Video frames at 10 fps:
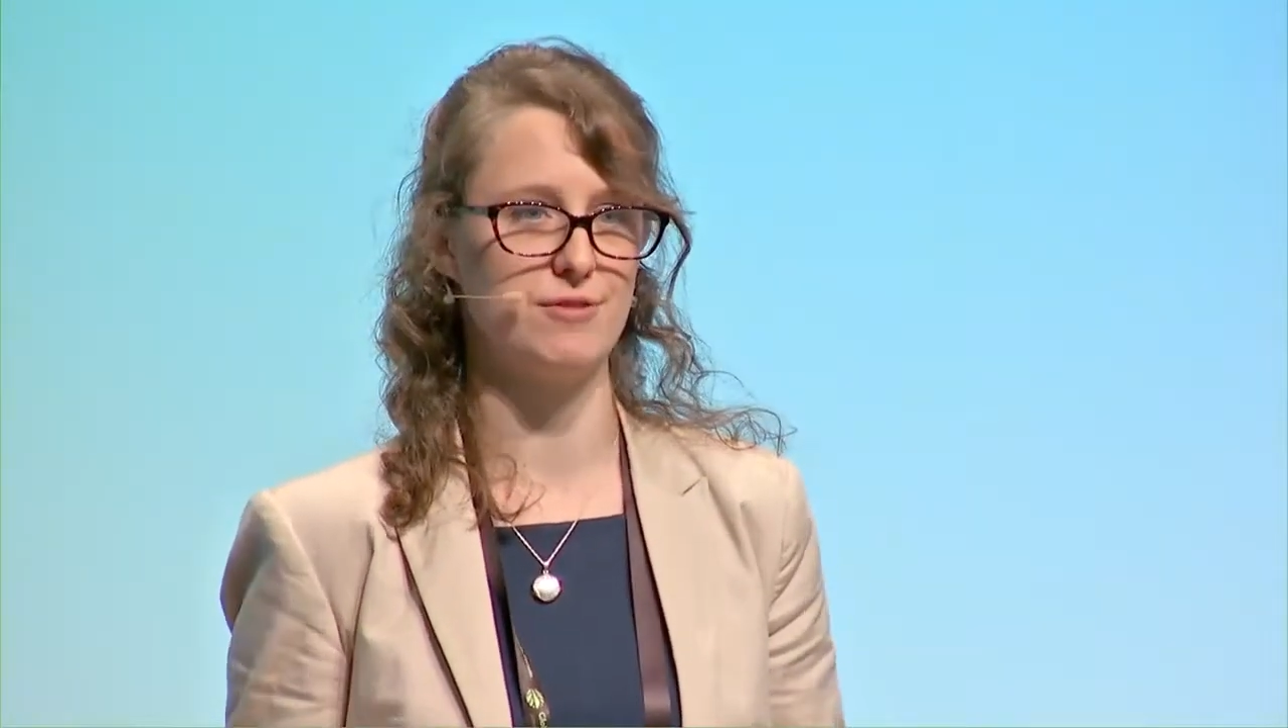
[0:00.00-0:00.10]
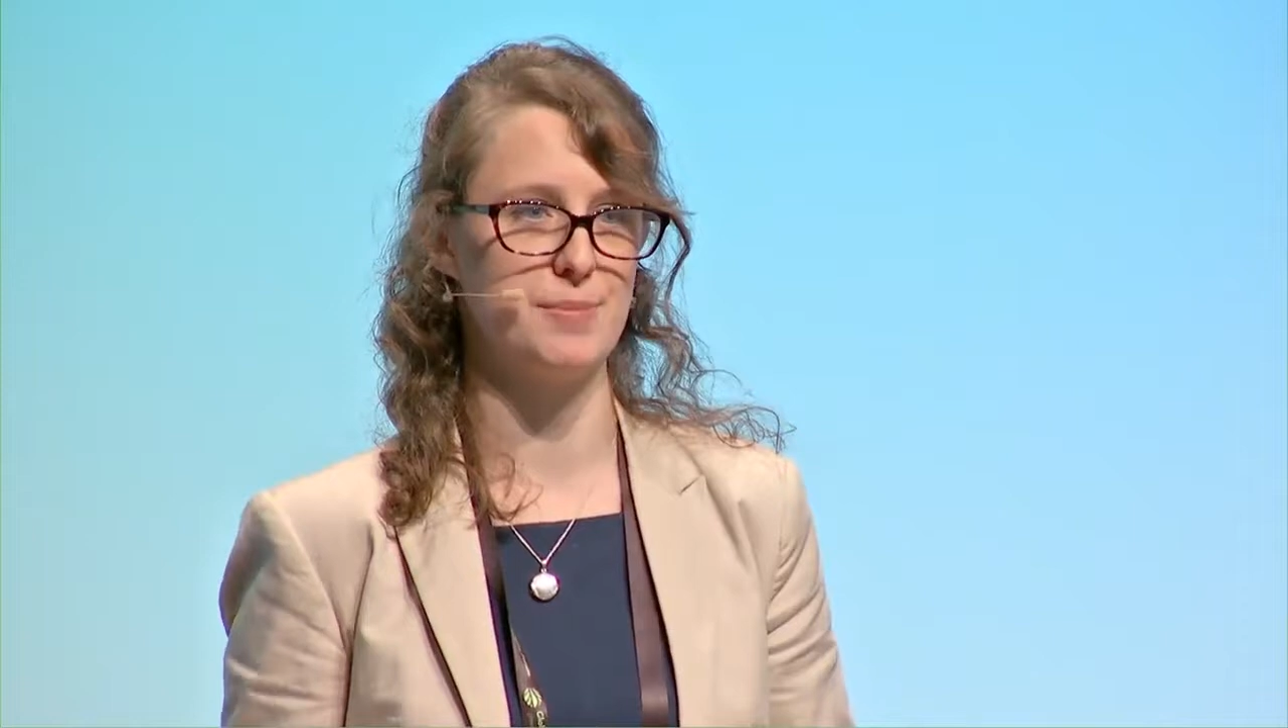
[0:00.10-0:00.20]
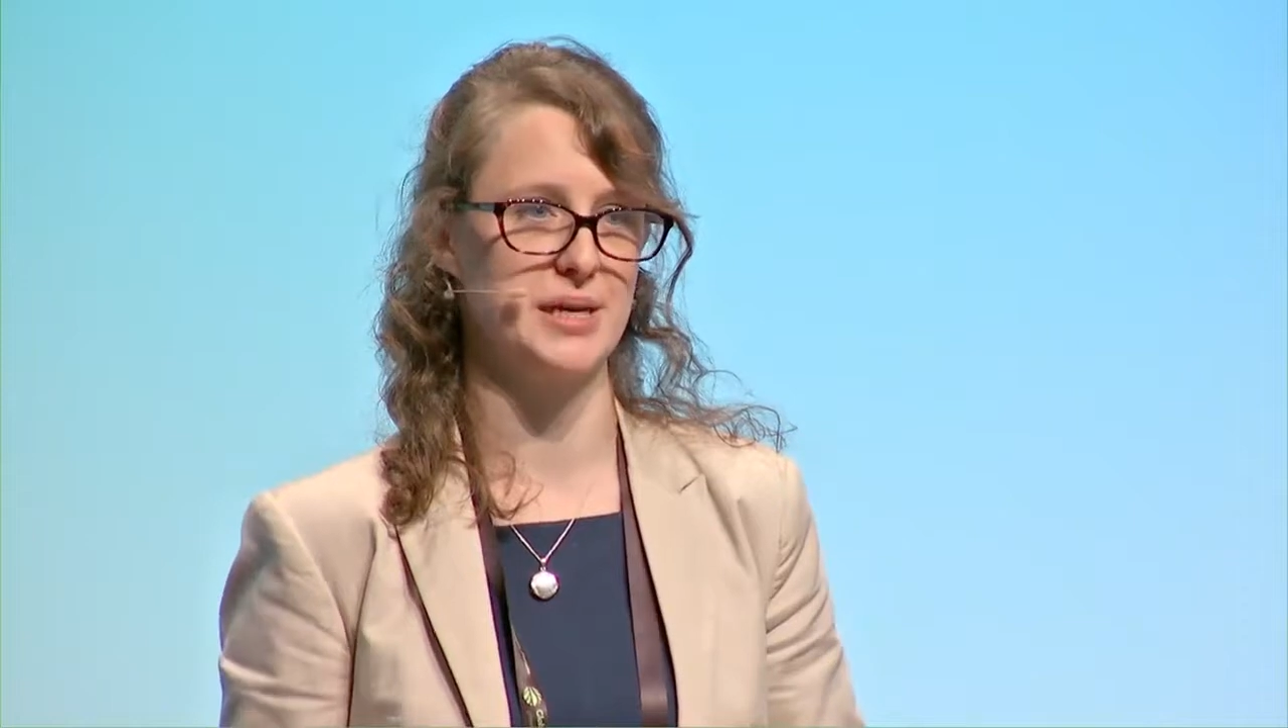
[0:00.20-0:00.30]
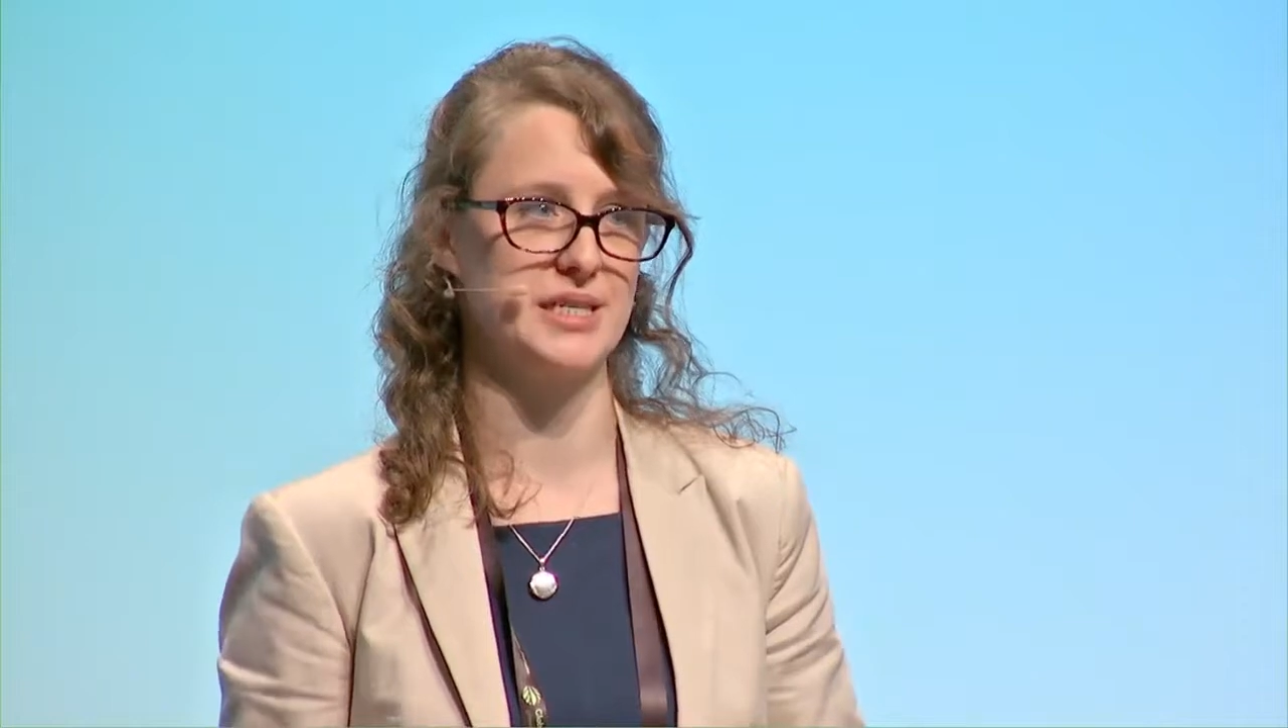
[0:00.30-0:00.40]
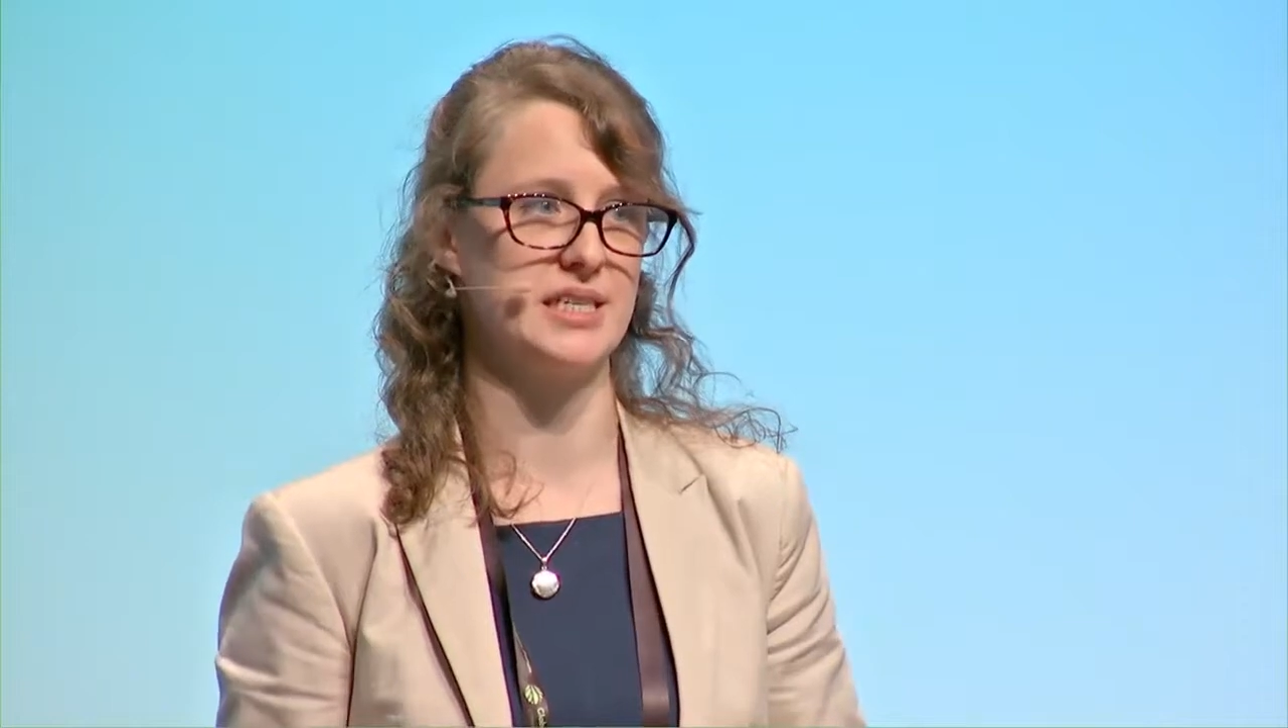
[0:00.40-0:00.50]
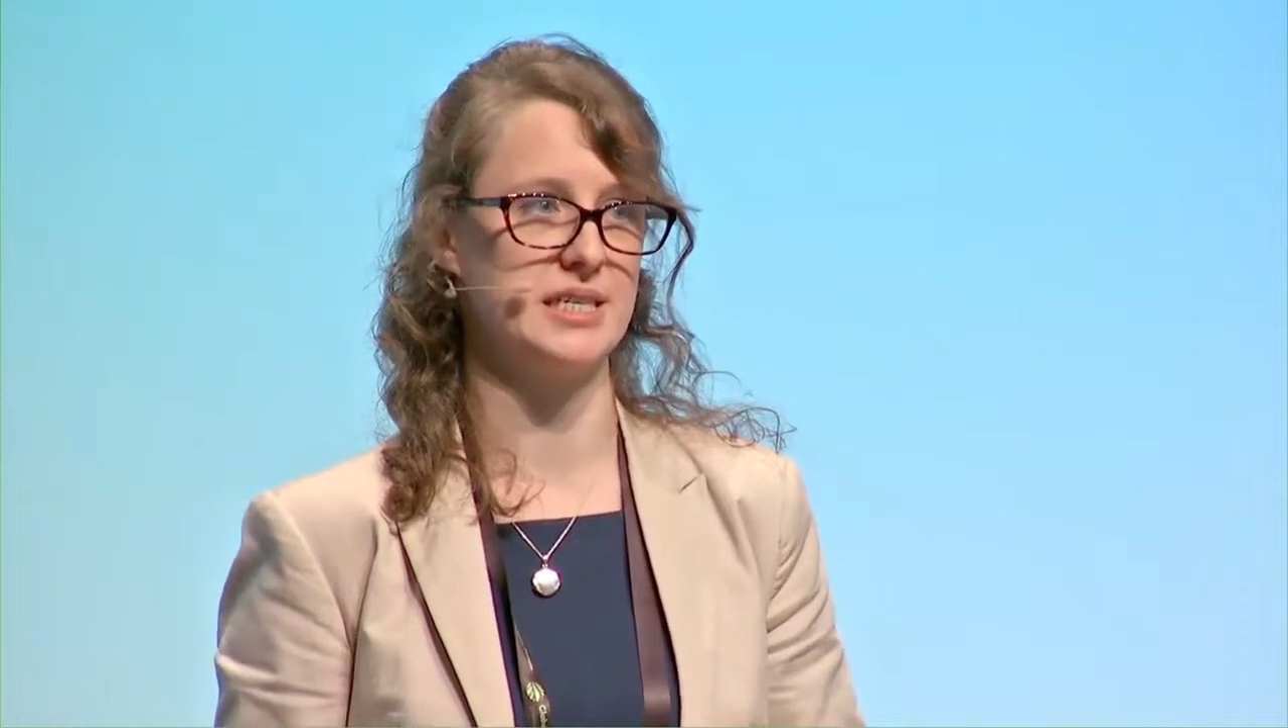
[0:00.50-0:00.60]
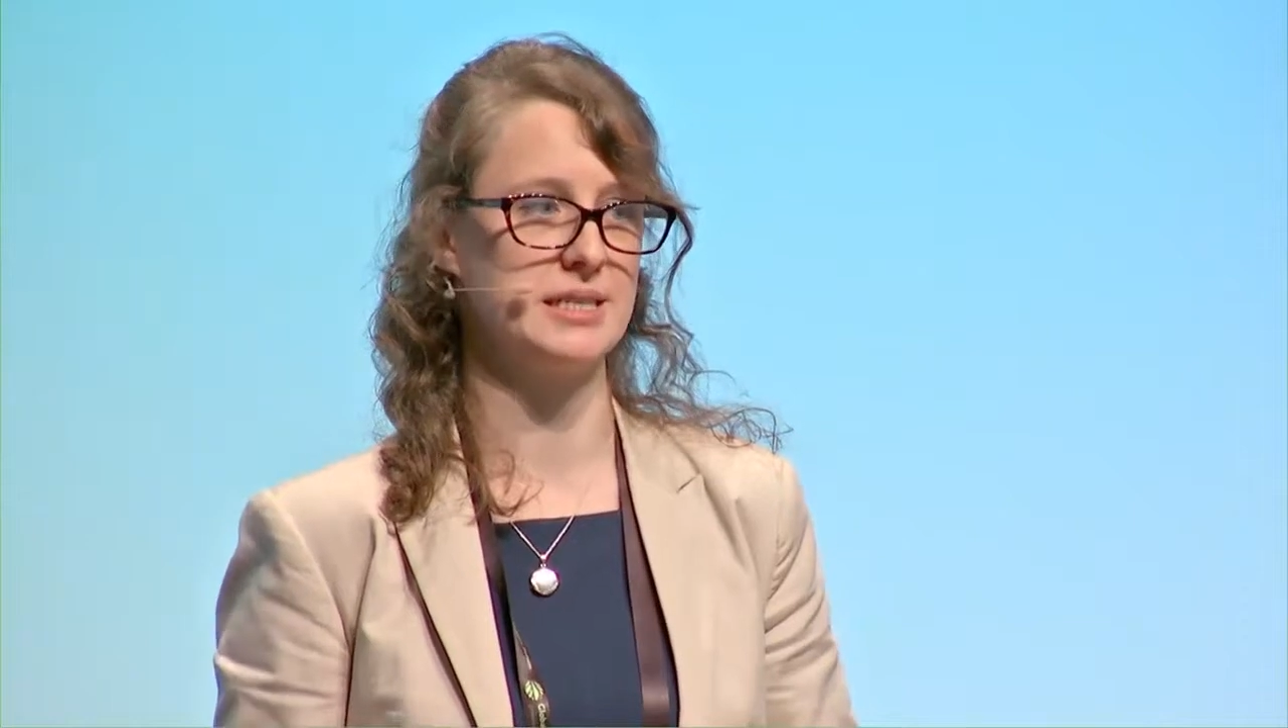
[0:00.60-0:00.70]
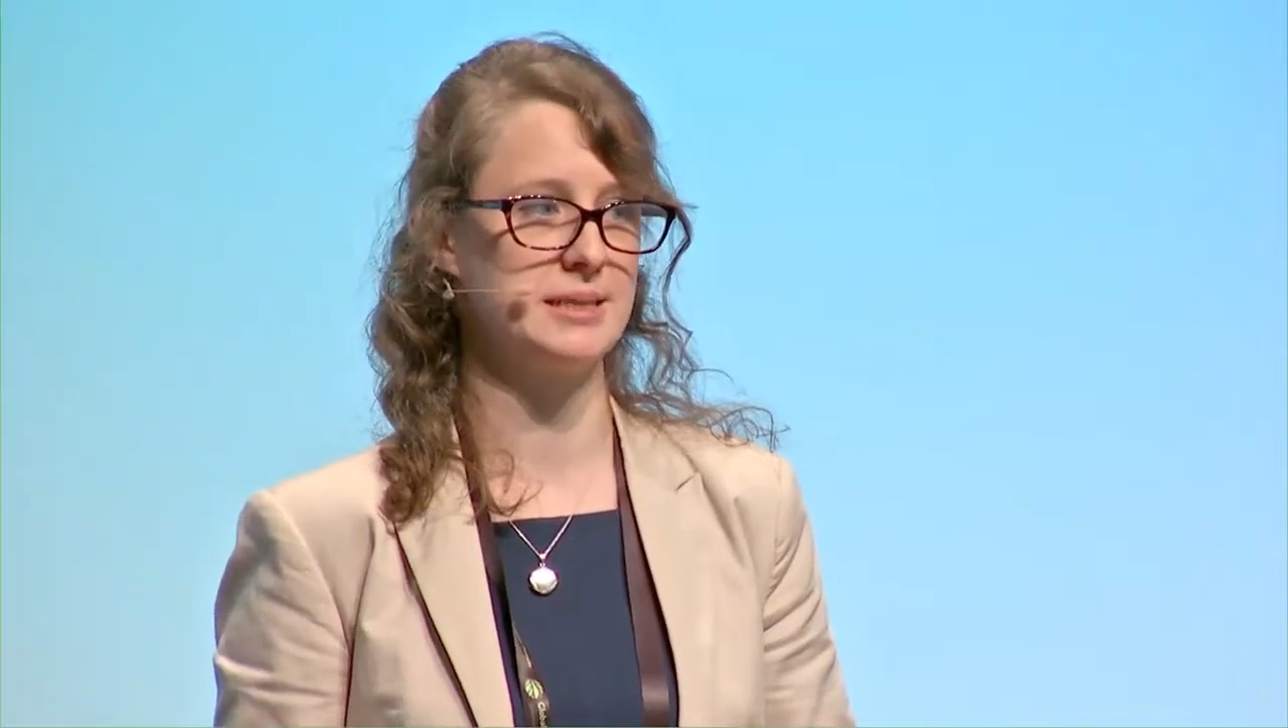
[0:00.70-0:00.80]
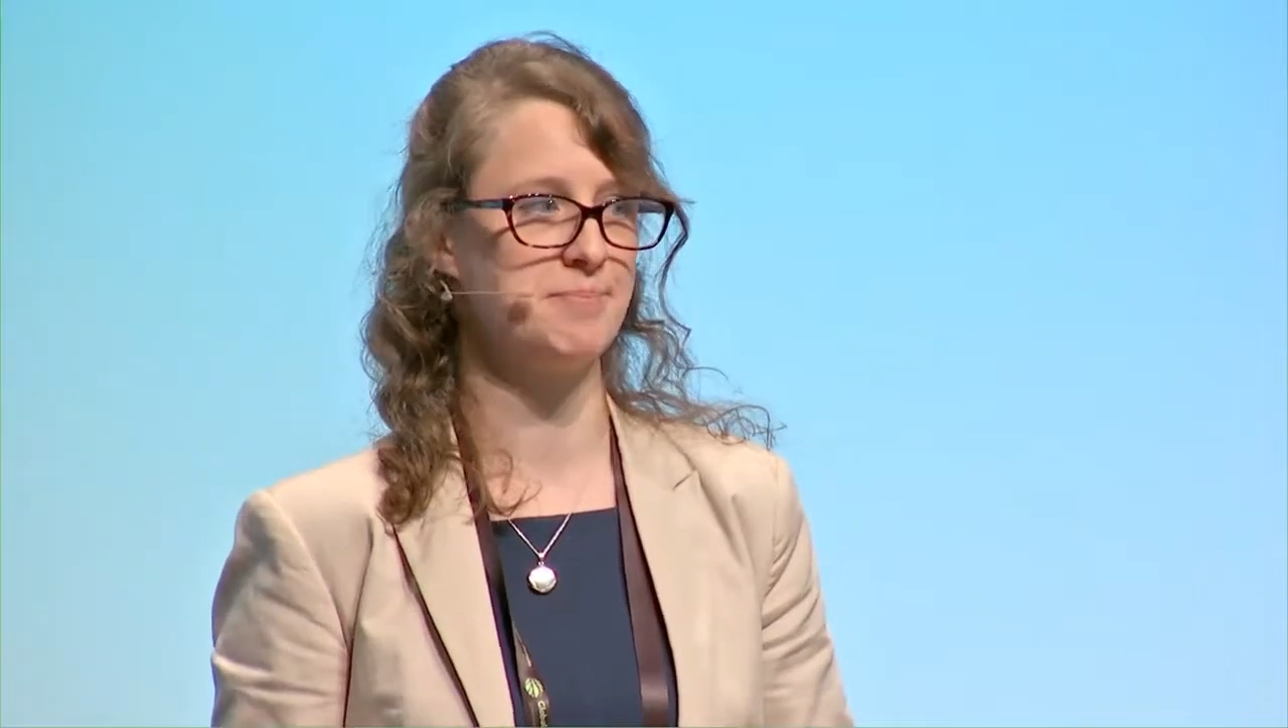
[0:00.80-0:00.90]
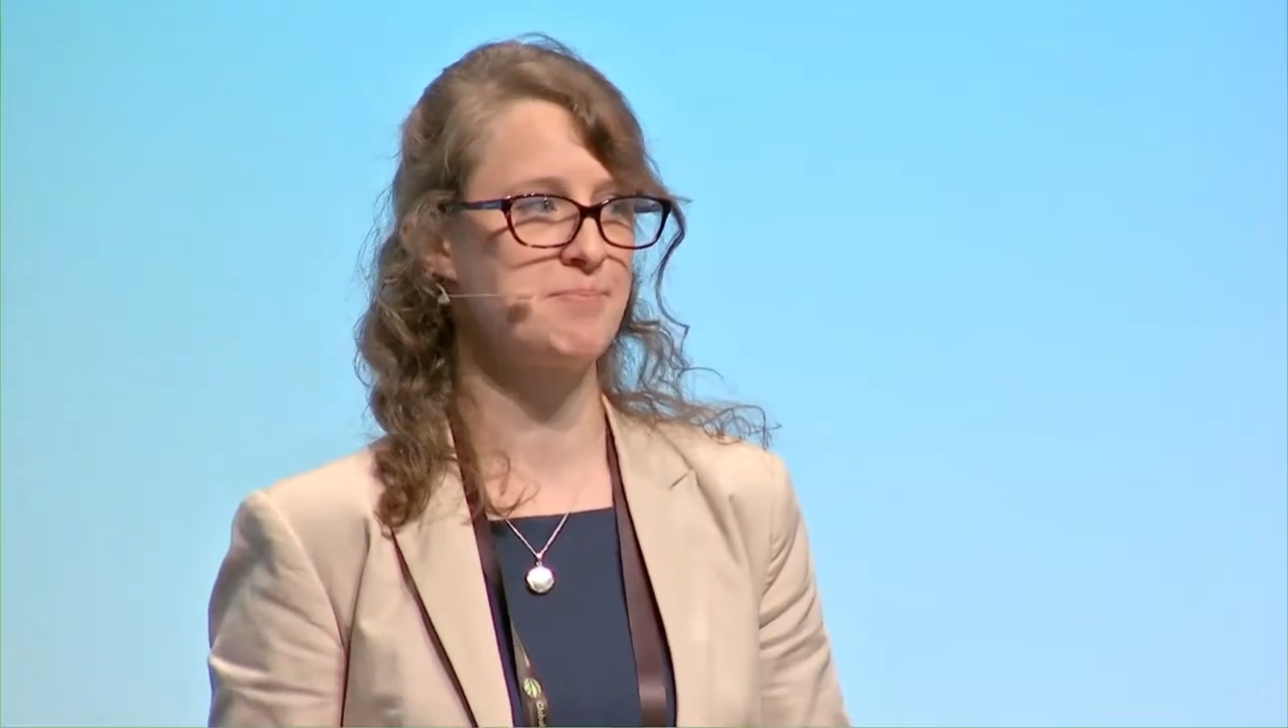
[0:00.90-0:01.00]

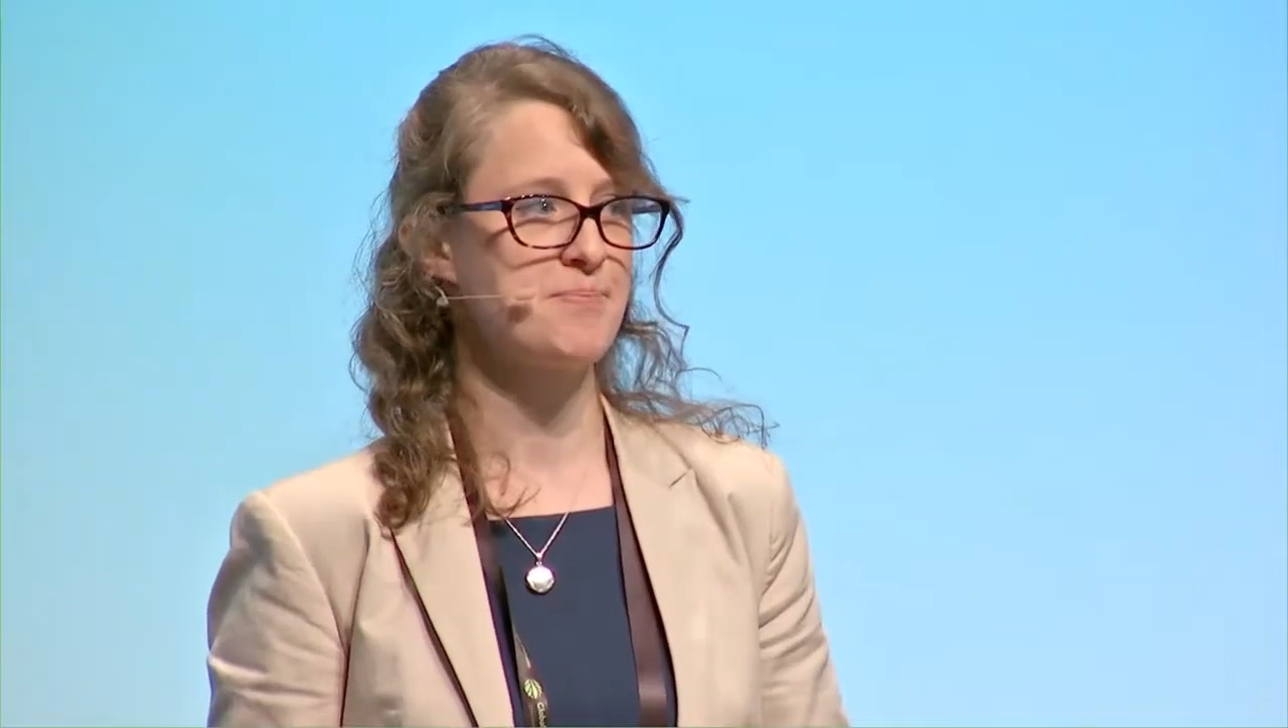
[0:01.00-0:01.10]
robustness.